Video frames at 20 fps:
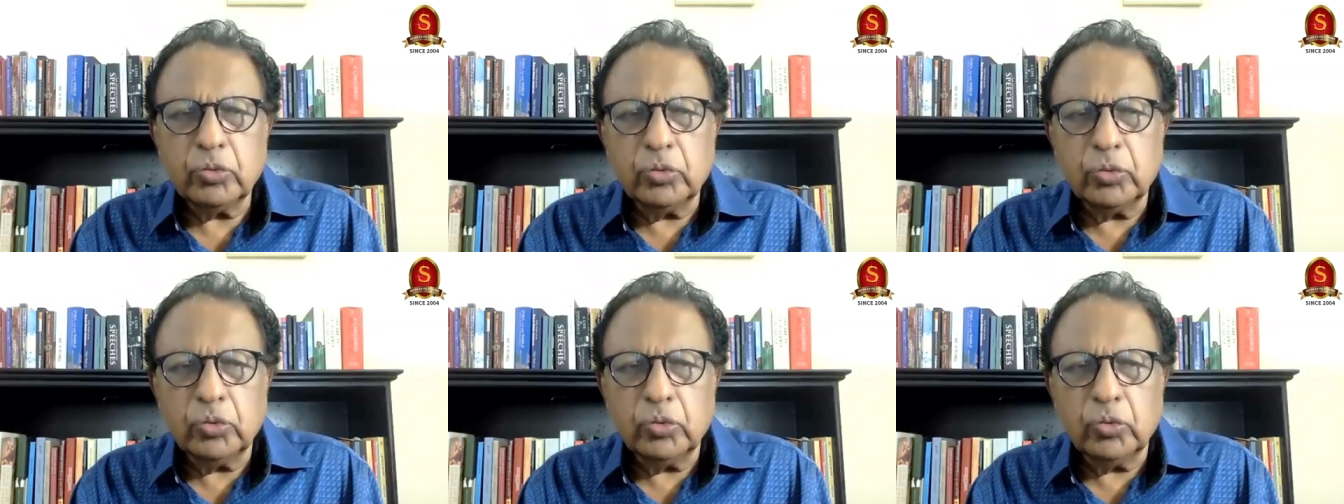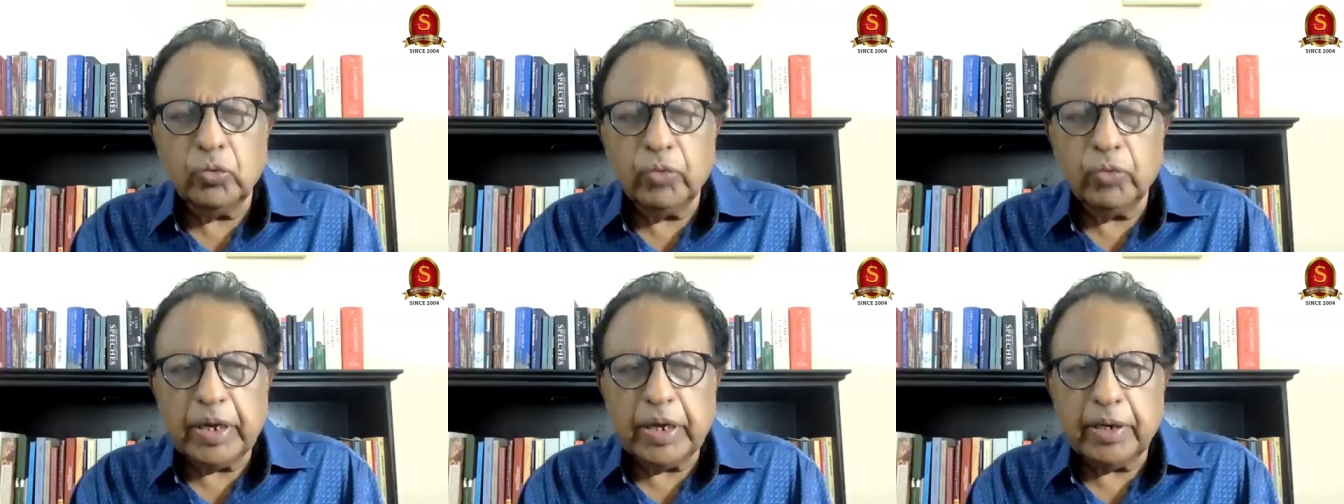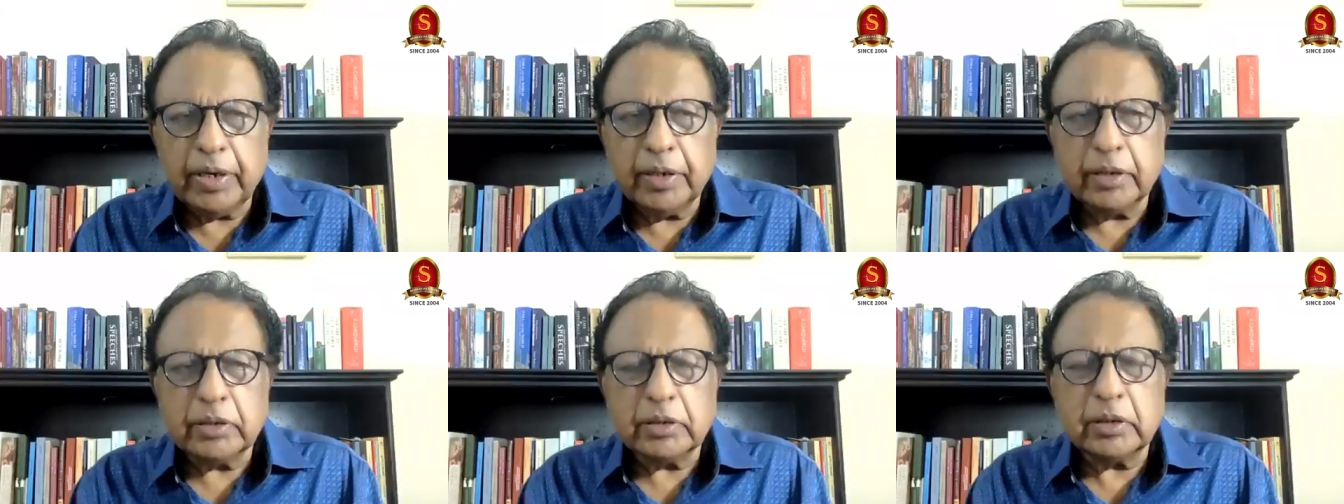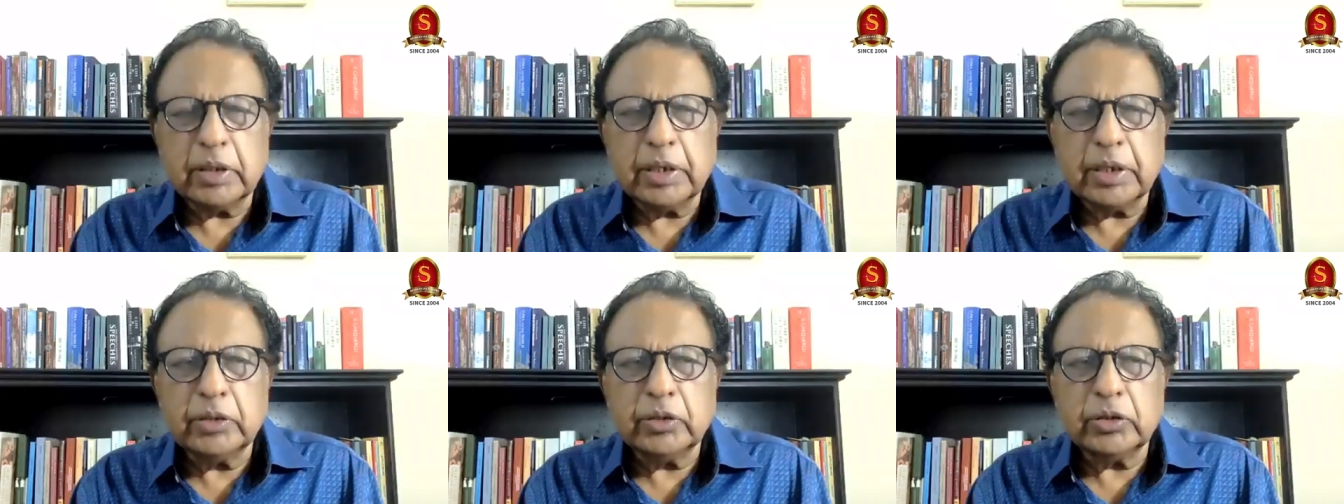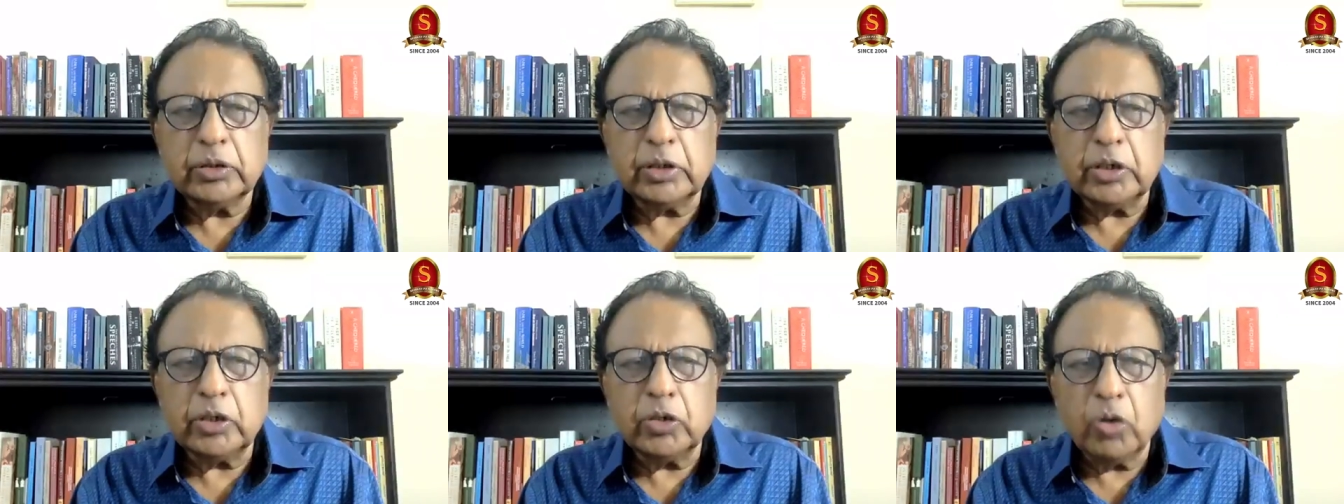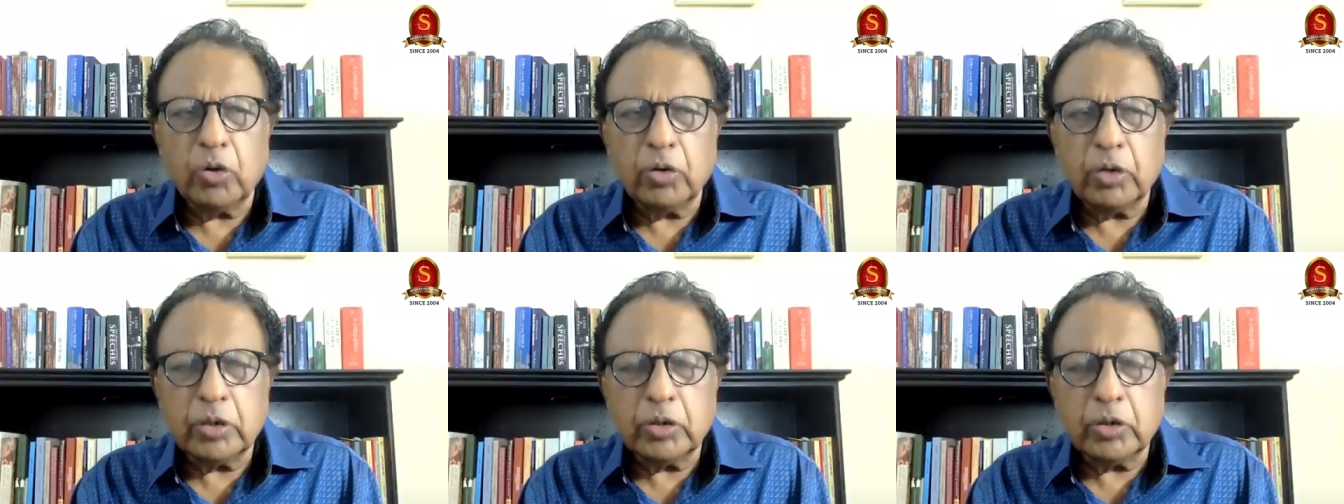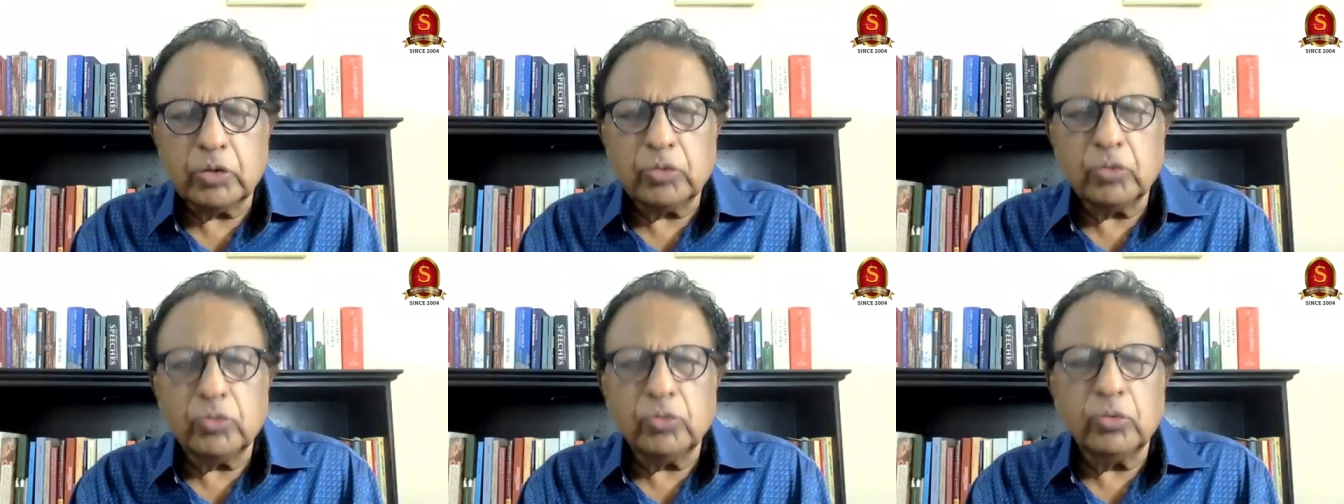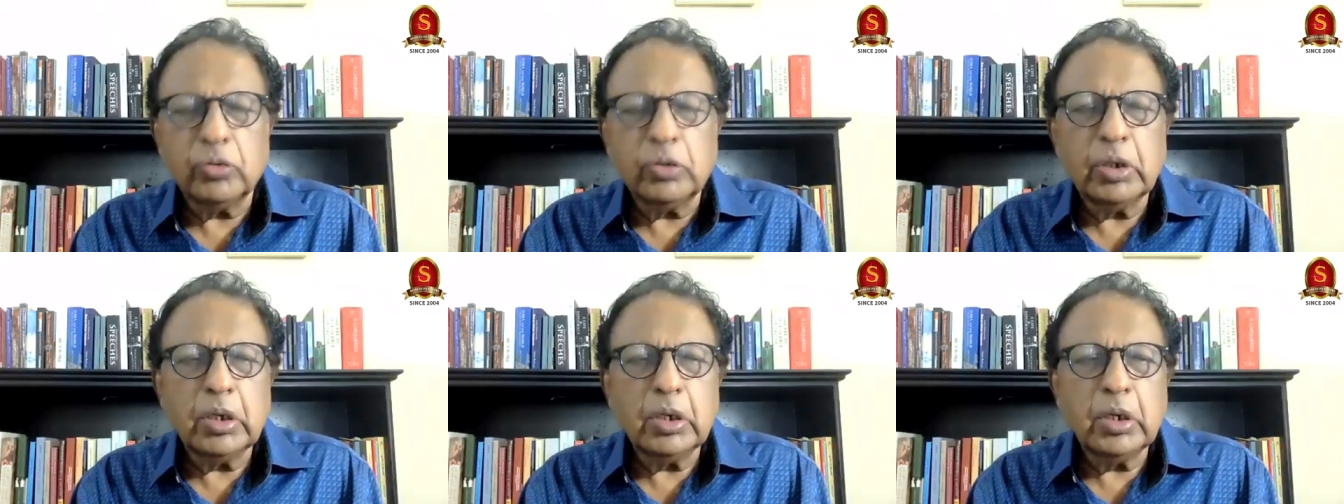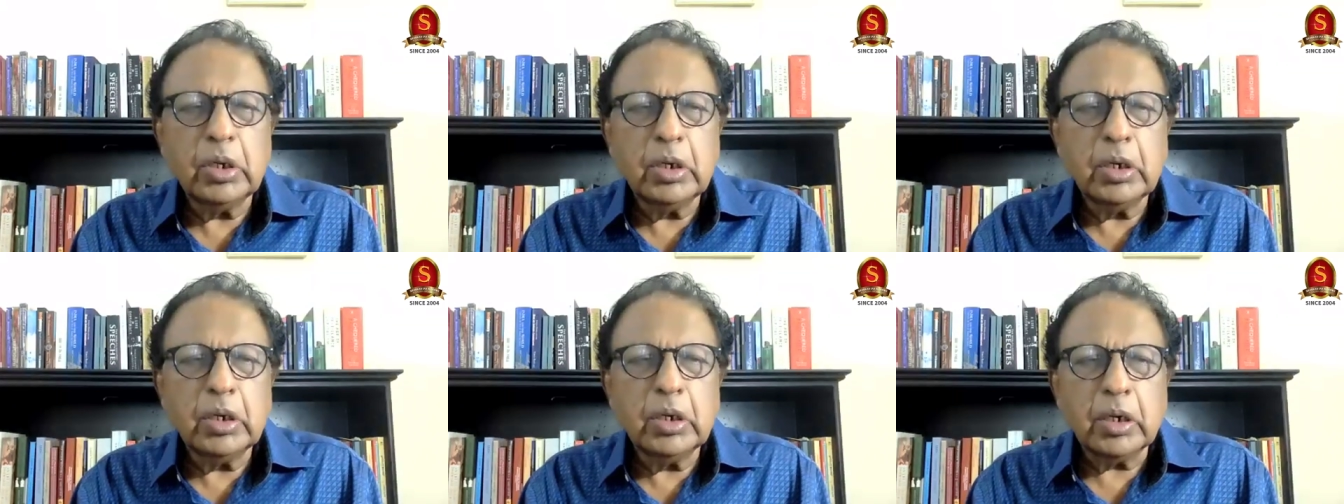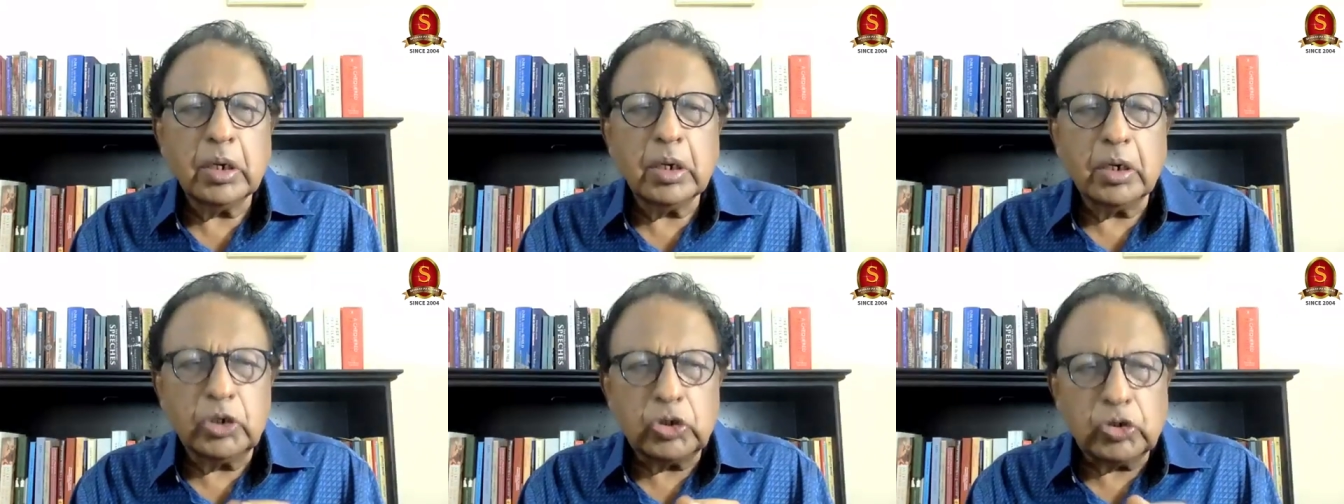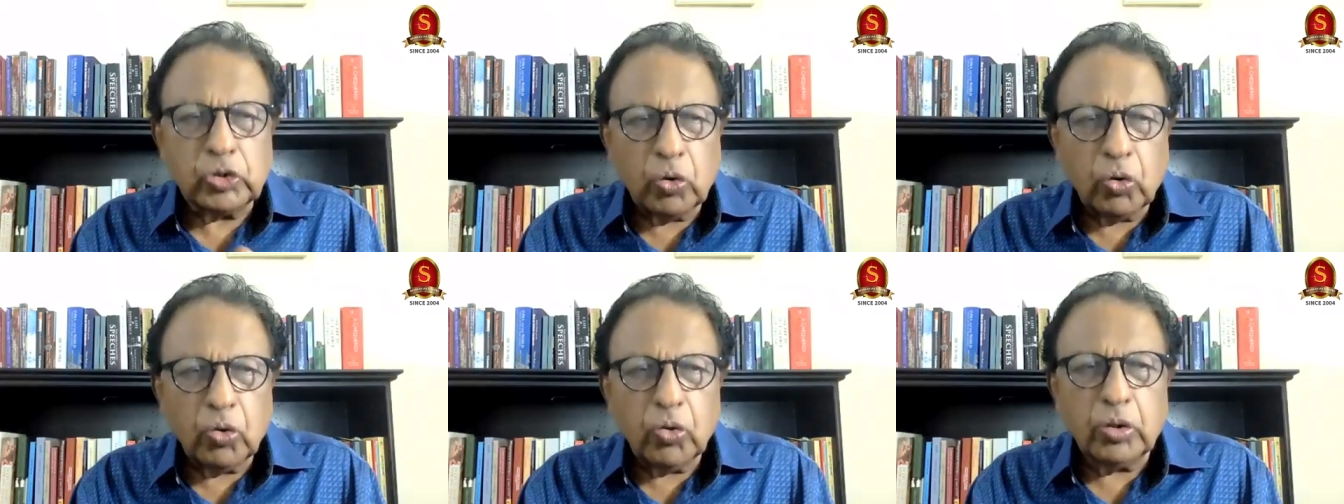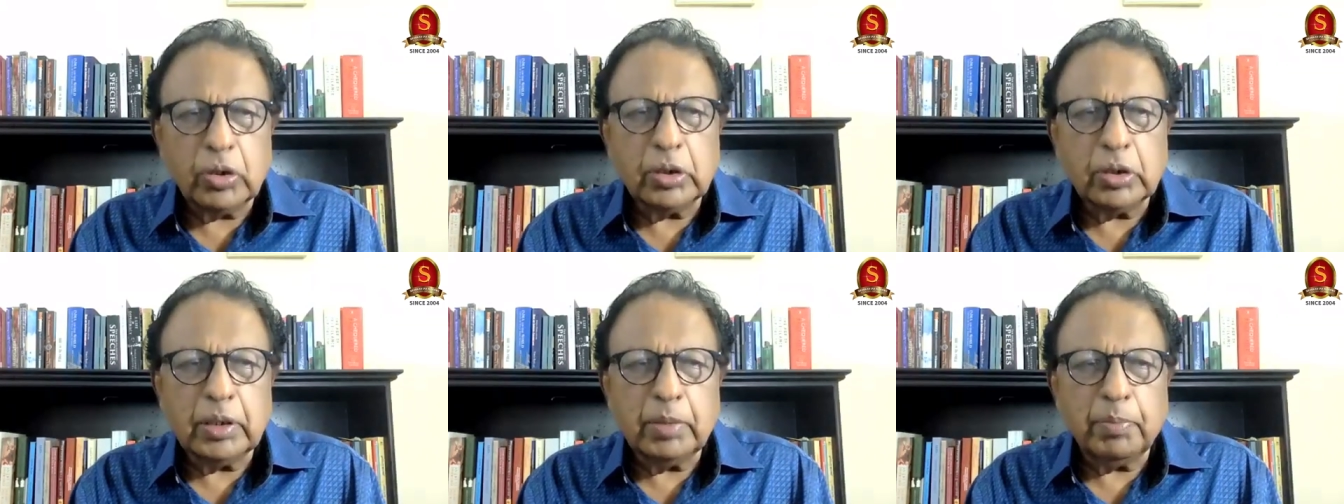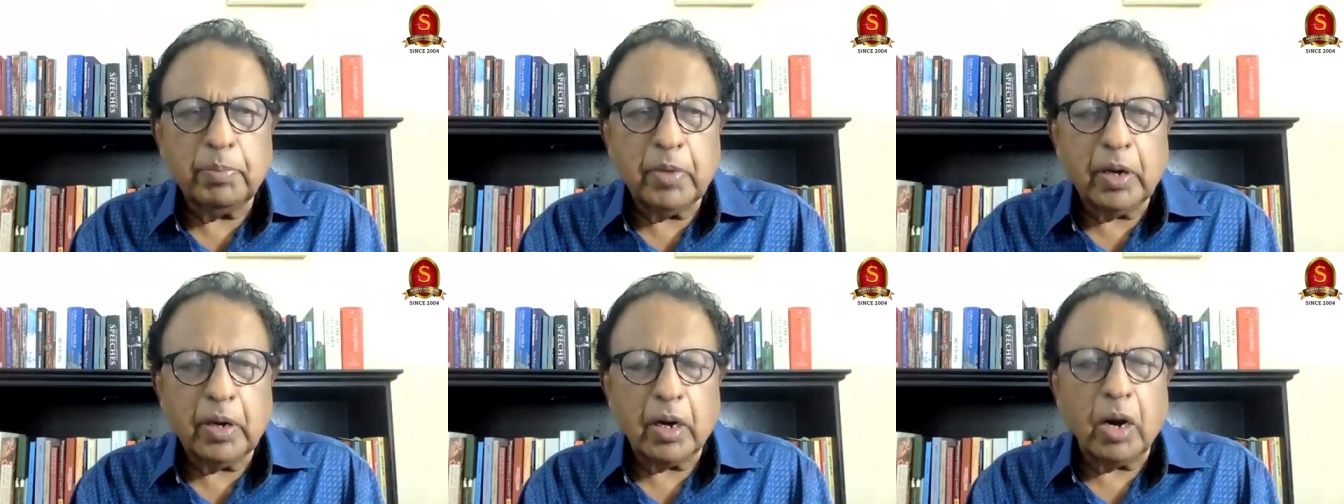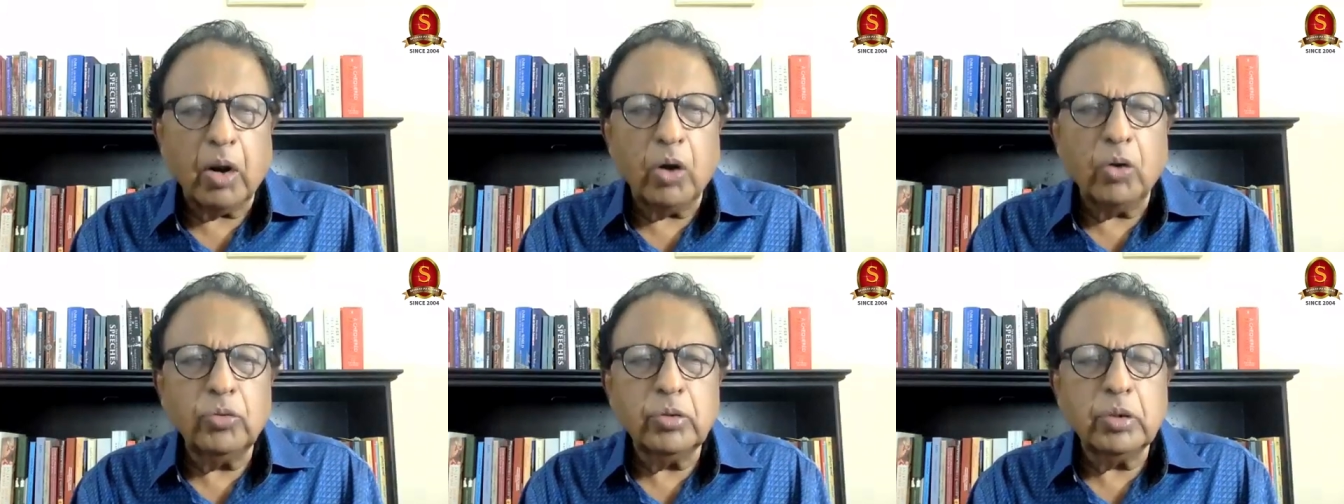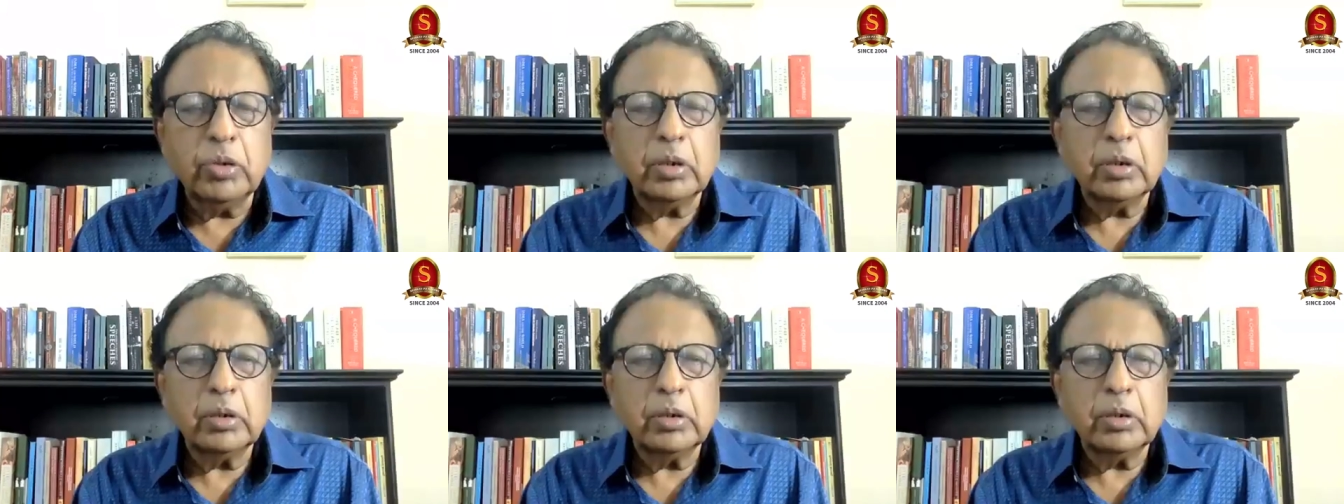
do various things in order to control the crowd.